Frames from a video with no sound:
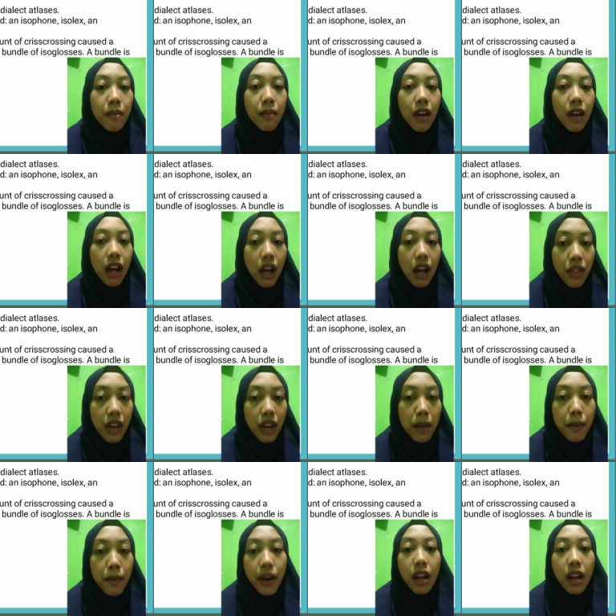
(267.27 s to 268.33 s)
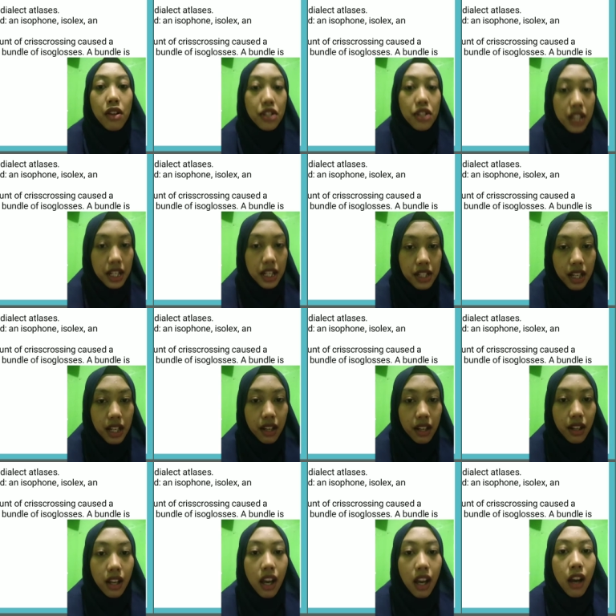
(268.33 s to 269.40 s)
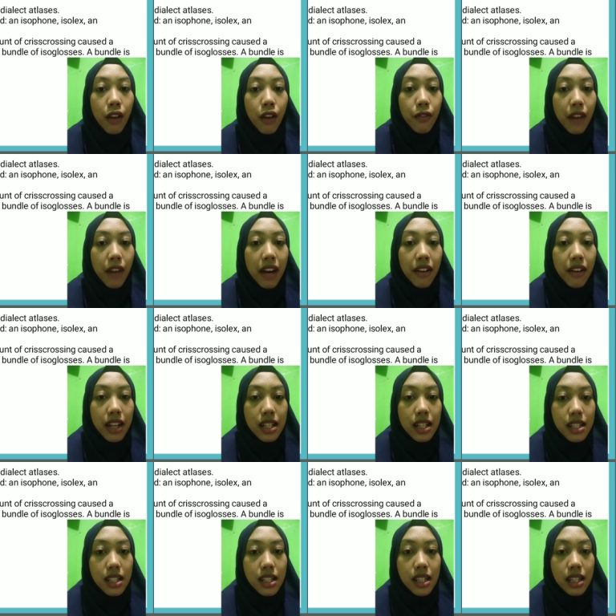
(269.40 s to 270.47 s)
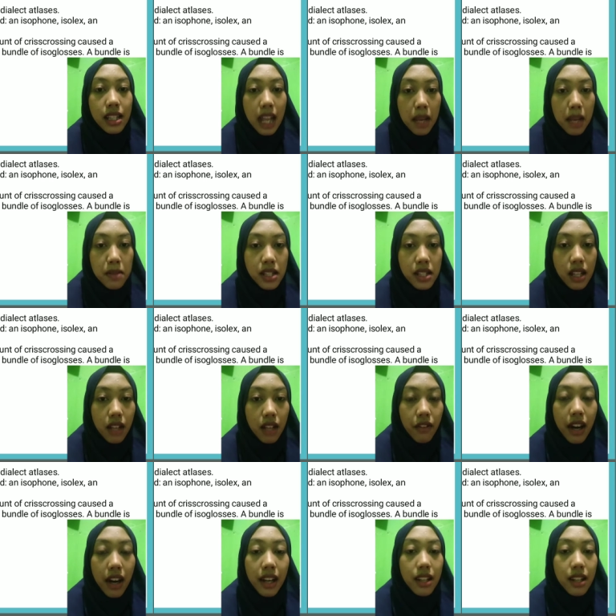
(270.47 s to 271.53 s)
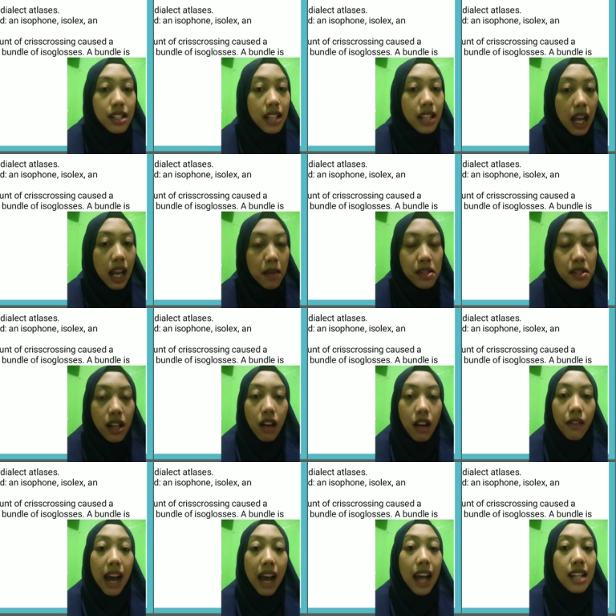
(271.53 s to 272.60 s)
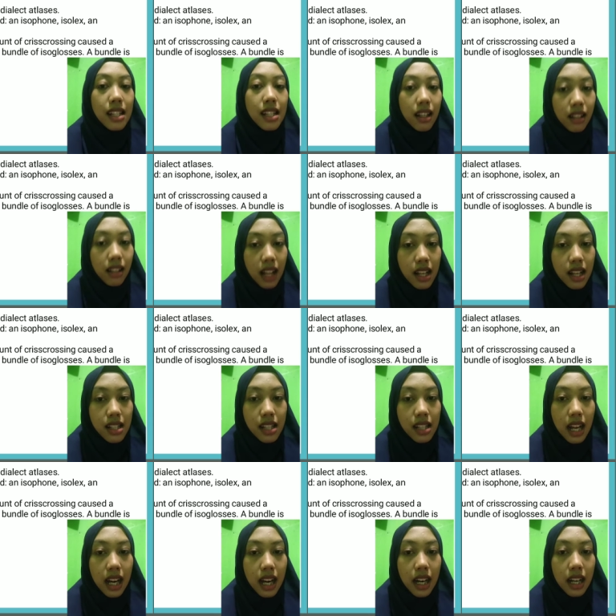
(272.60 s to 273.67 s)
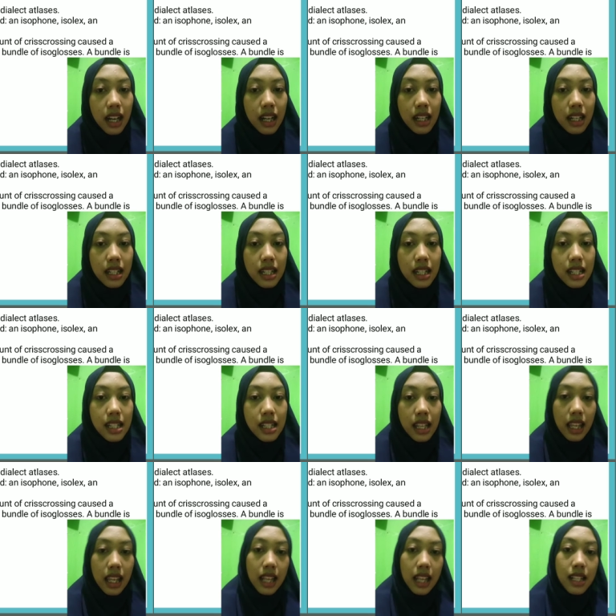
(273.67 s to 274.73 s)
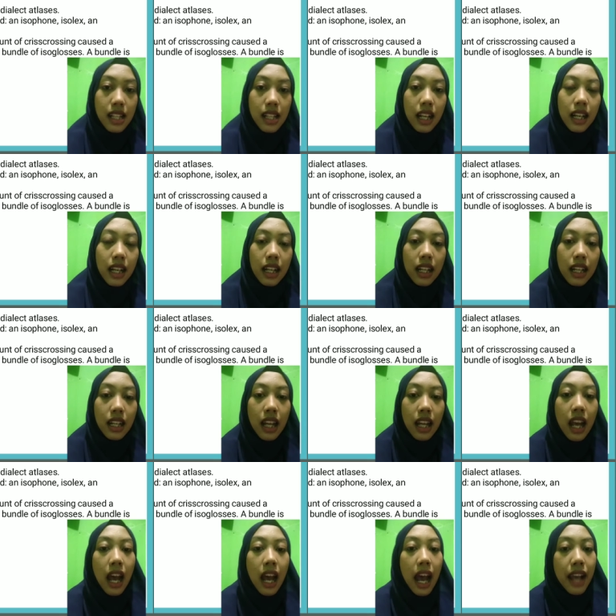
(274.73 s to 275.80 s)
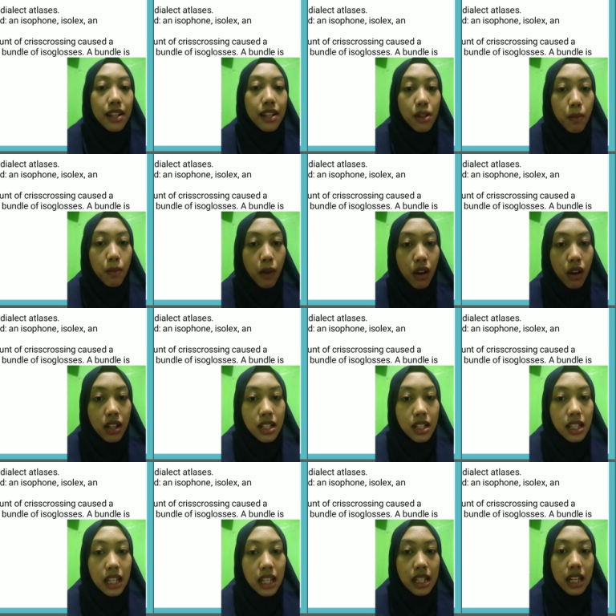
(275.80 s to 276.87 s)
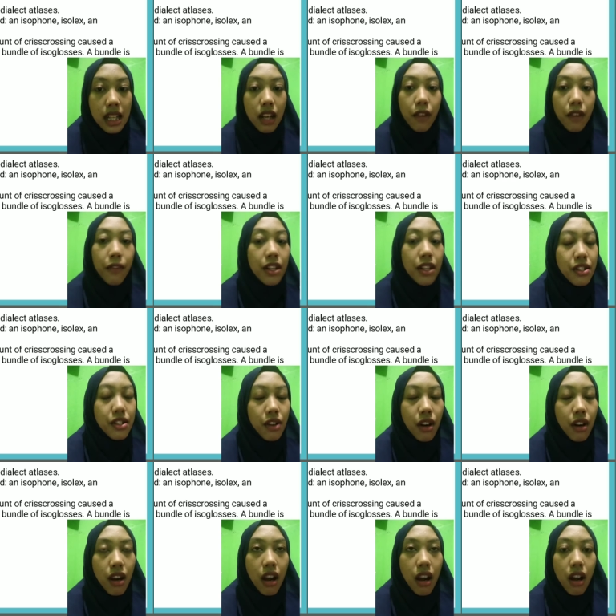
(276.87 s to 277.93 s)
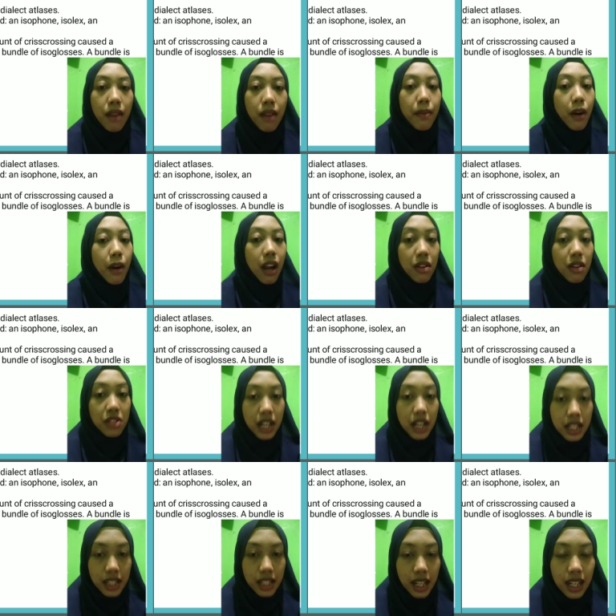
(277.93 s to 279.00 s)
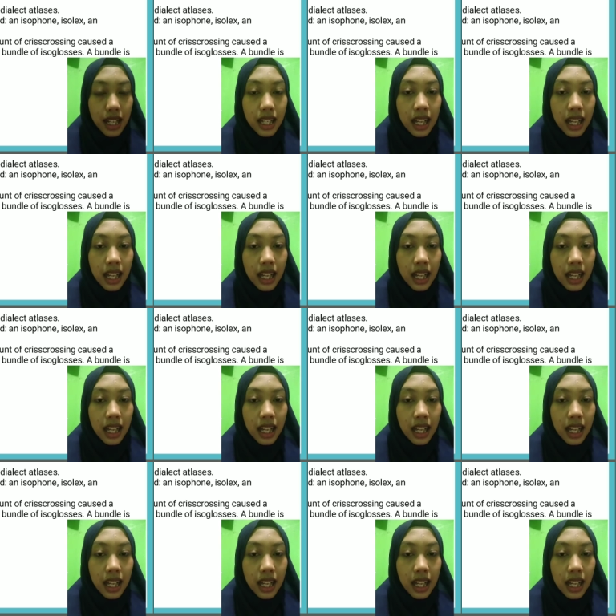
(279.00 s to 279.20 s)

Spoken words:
other pronunciation. Various types of isogloss are distinguished, and isophones is a feature of pronunciation.